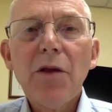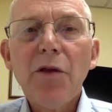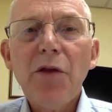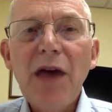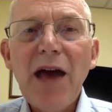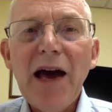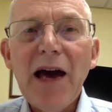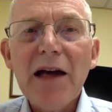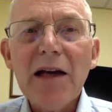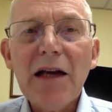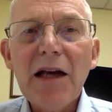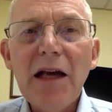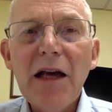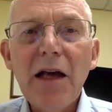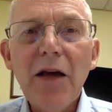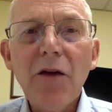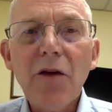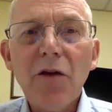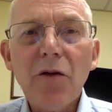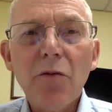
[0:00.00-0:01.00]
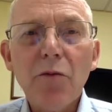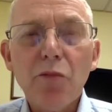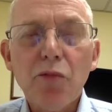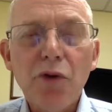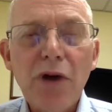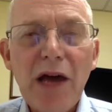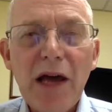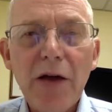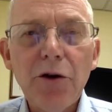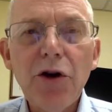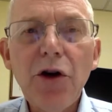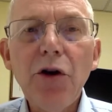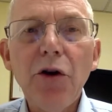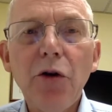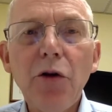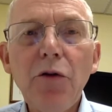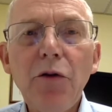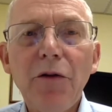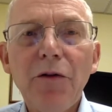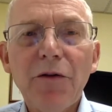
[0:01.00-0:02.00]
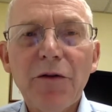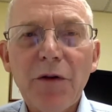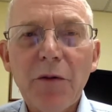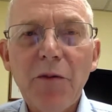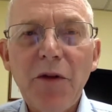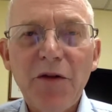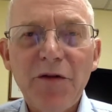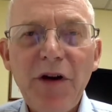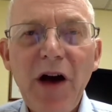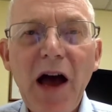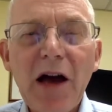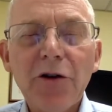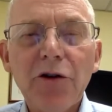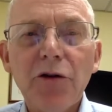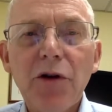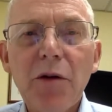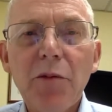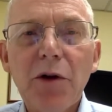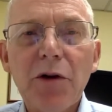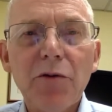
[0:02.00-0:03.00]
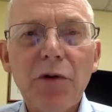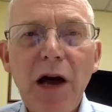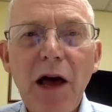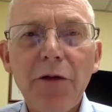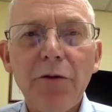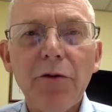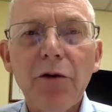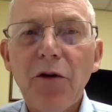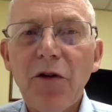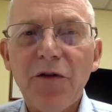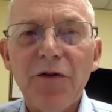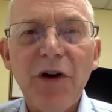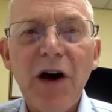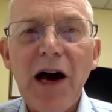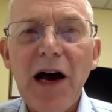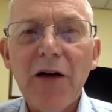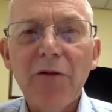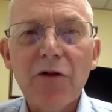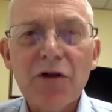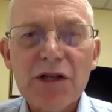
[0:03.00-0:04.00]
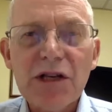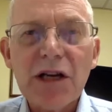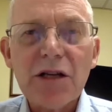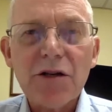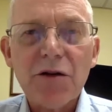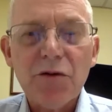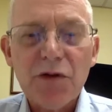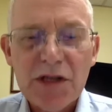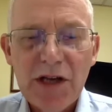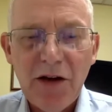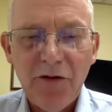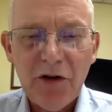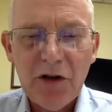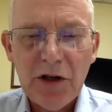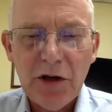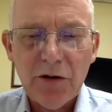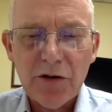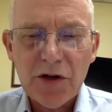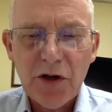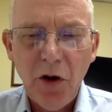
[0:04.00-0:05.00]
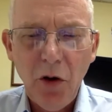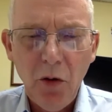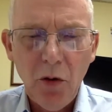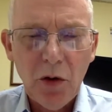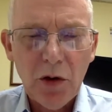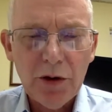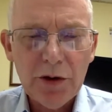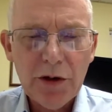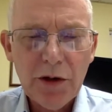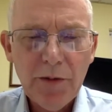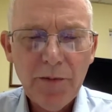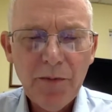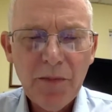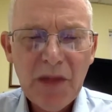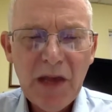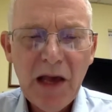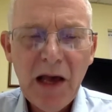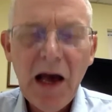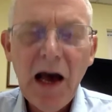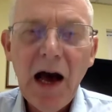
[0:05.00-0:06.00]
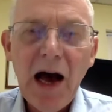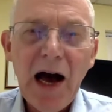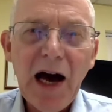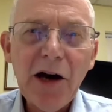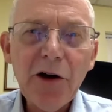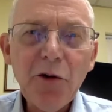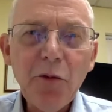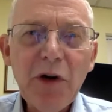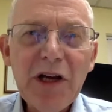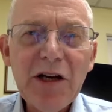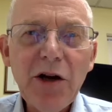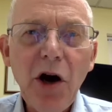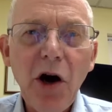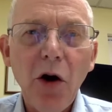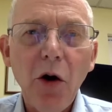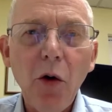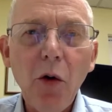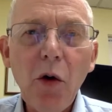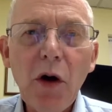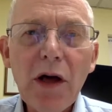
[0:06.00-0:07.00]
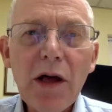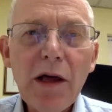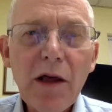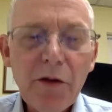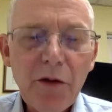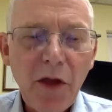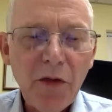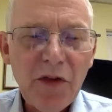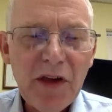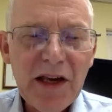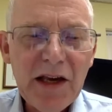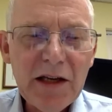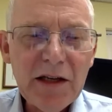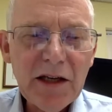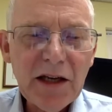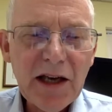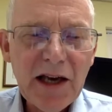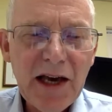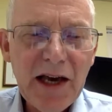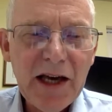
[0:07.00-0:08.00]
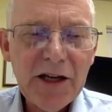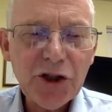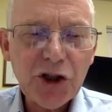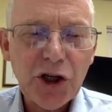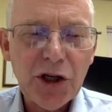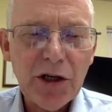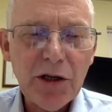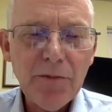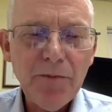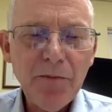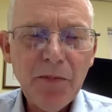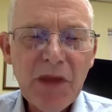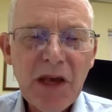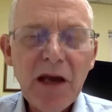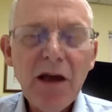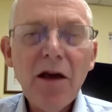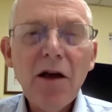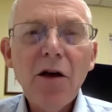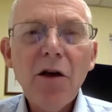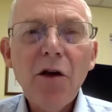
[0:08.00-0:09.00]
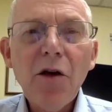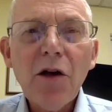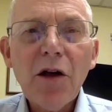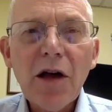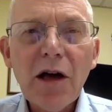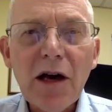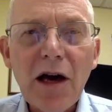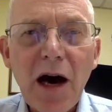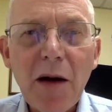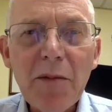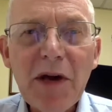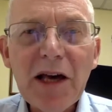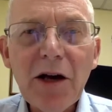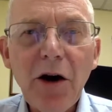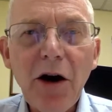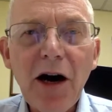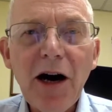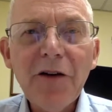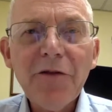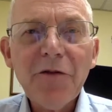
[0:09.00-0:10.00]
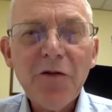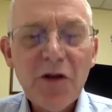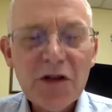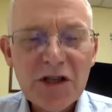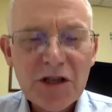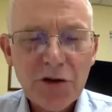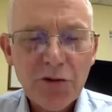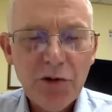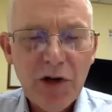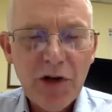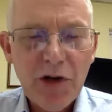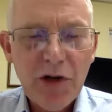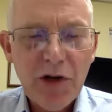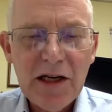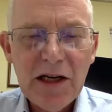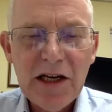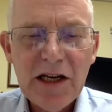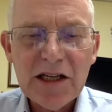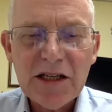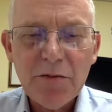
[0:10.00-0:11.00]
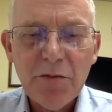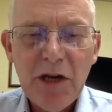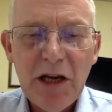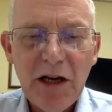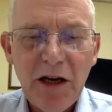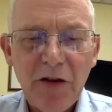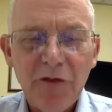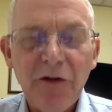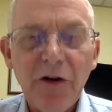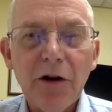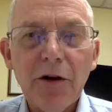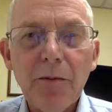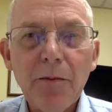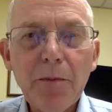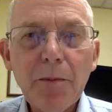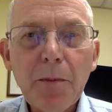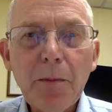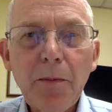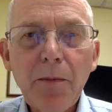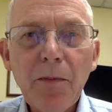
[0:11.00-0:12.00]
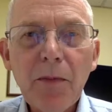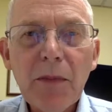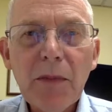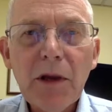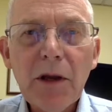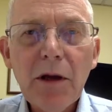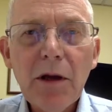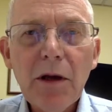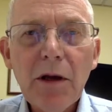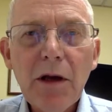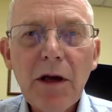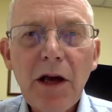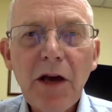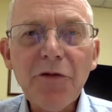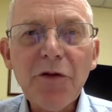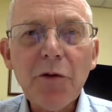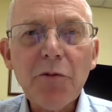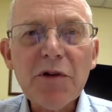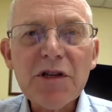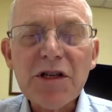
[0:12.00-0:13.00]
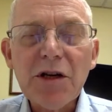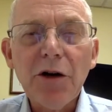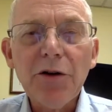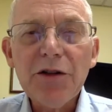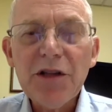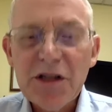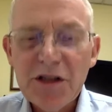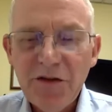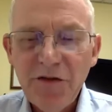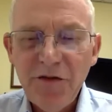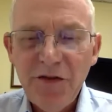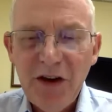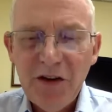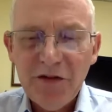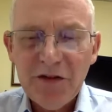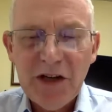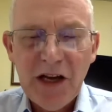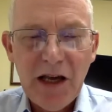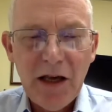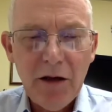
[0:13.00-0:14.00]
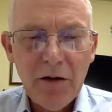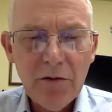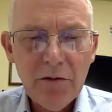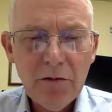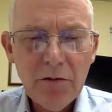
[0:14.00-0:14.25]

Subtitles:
that is brand new from the factory, but rather is 5 or 6 or 7 years old, how do we know that the indication coming off the screen is meaningful if the result is 50